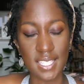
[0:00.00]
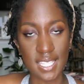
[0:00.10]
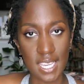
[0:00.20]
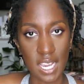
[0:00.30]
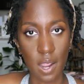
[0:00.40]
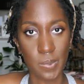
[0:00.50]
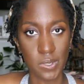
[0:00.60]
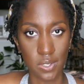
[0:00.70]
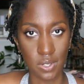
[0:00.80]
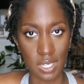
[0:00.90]
seeing
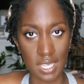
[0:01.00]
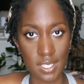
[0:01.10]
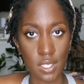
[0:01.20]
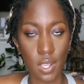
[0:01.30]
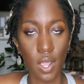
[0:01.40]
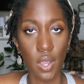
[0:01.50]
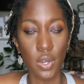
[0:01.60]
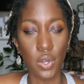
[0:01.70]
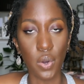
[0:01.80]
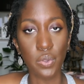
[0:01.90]
opportunities,
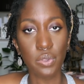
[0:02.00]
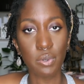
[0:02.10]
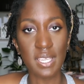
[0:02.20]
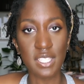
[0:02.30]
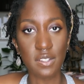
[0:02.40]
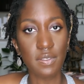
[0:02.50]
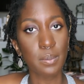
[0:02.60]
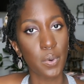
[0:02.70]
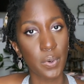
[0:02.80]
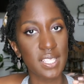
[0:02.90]
go through each of the
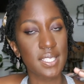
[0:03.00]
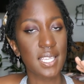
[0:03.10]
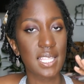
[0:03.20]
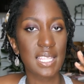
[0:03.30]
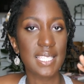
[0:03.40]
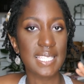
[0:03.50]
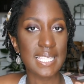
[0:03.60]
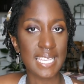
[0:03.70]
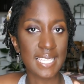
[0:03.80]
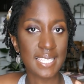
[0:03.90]
points in this
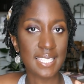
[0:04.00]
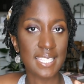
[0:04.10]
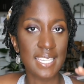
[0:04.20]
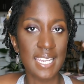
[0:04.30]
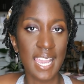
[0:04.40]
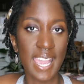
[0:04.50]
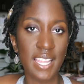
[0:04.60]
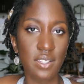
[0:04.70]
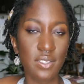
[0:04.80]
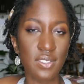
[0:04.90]
list
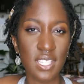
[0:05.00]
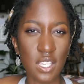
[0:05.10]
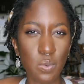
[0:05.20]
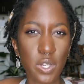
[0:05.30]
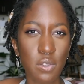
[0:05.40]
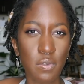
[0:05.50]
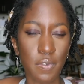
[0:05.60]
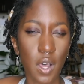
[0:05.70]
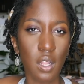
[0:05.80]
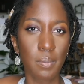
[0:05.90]
and see where you
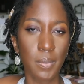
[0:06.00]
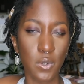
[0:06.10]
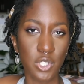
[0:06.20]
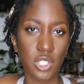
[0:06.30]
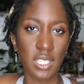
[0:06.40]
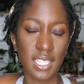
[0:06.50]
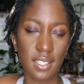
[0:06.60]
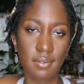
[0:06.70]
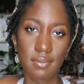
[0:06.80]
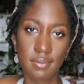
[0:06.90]
fall
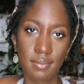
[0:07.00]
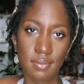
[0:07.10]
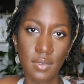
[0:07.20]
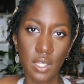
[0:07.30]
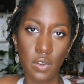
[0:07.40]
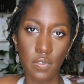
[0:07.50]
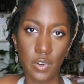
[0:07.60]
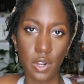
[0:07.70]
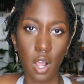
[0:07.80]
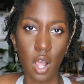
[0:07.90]
emotionally
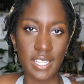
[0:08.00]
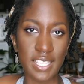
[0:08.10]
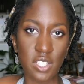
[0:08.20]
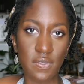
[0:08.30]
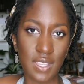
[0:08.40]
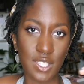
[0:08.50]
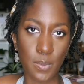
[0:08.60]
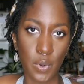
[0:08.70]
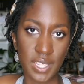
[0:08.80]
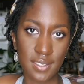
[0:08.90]
on each of these
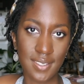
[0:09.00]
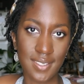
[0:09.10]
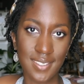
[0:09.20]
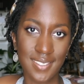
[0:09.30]
points.